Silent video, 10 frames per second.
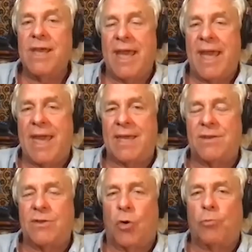
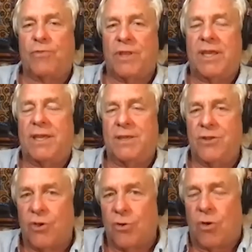And hopefully, you
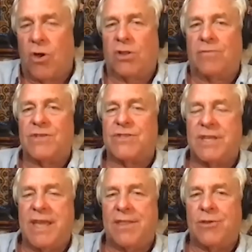know, all of us
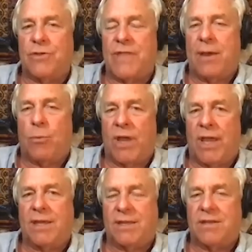together in that
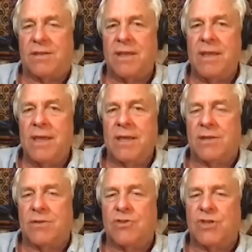way can
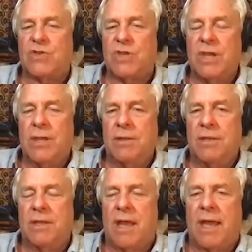just,
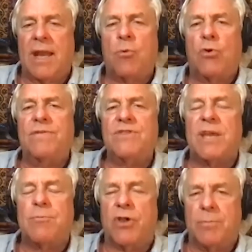and I won't even
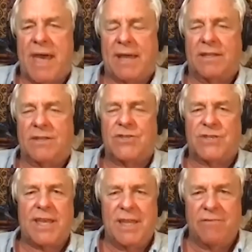say bring back, let's just
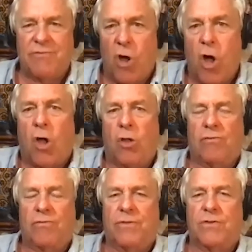say
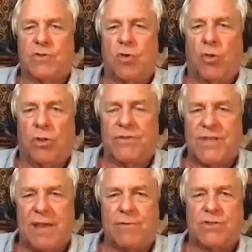evolve the soul of
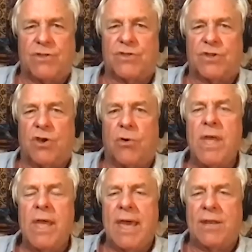San Francisco,
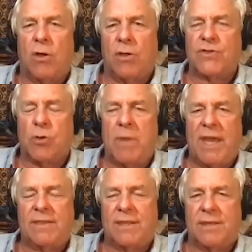and also
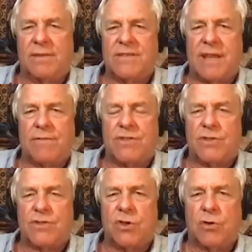make the San
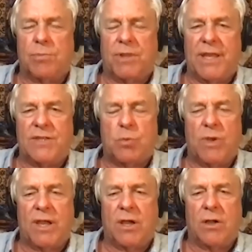Francisco a place
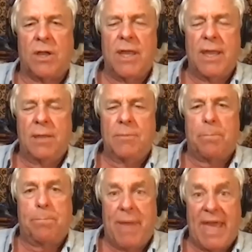where the
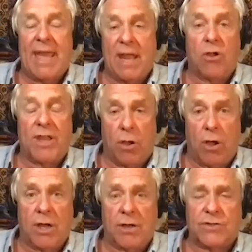Bay Area
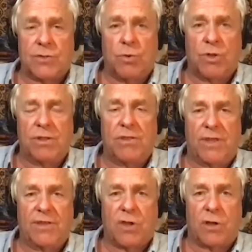artists, and one of the
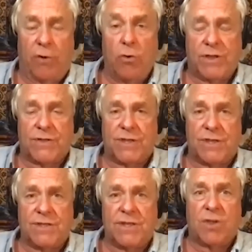things our focus
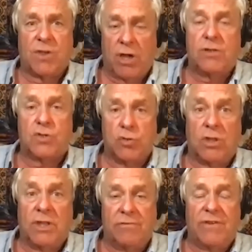is artists who
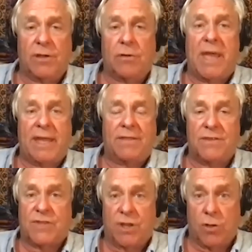live here, make
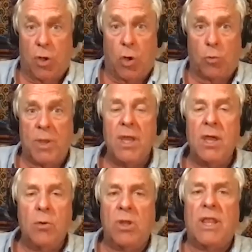this their home.
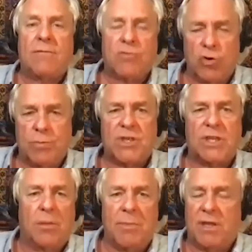We'll have groups that
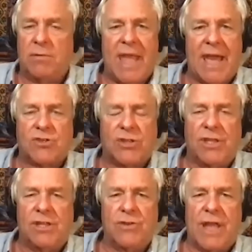come in nationally
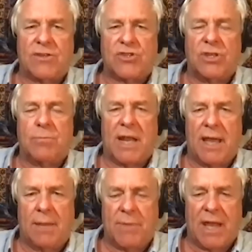and internationally, but
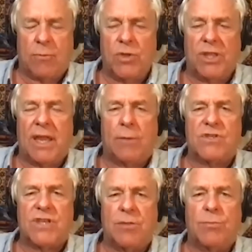I would
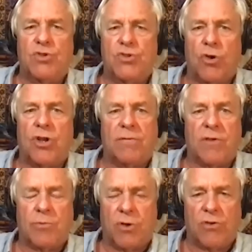say the majority of
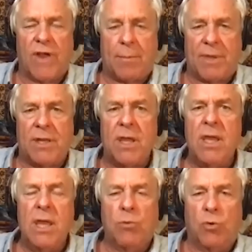our programming
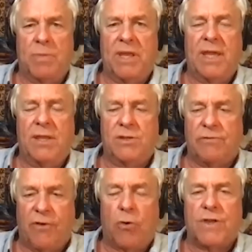will be to
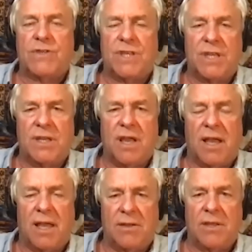focus in
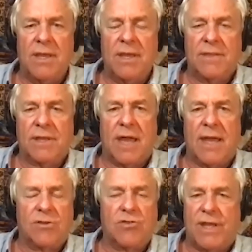on the
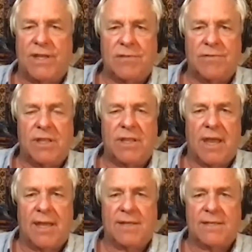kind of creativity and the
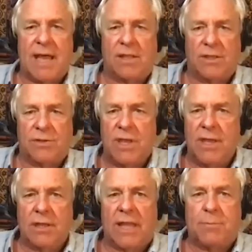kind of talent
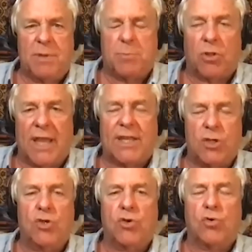like people like
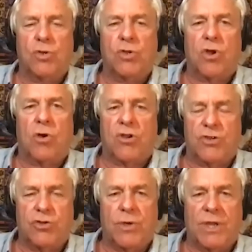you know, are
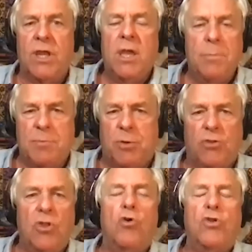doing. People
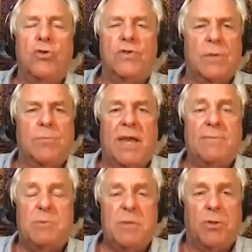know you.
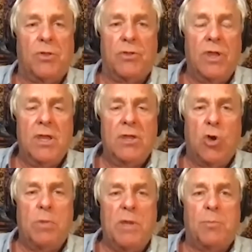Sometimes people
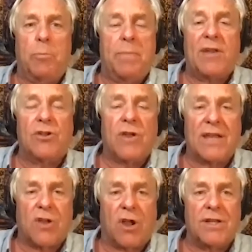know people better
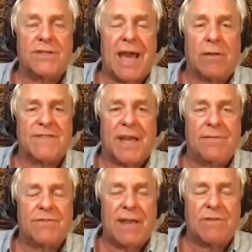as artists outside
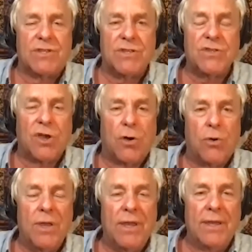of San
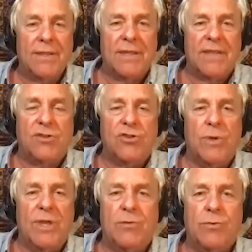Francisco than they do
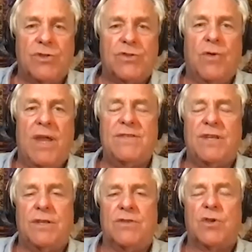in, which is
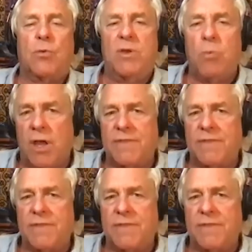craziness. So we want